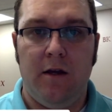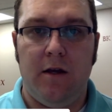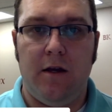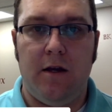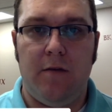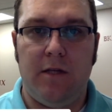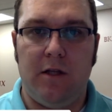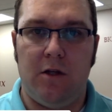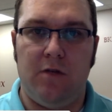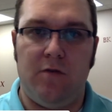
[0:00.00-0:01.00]
There's
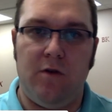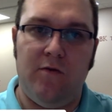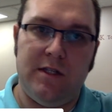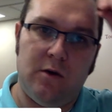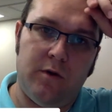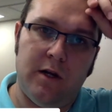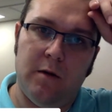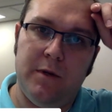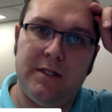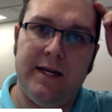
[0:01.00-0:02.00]
lots of good physical
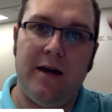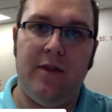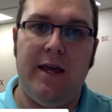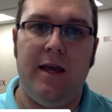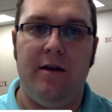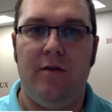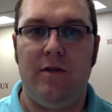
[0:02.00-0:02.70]
therapists out there.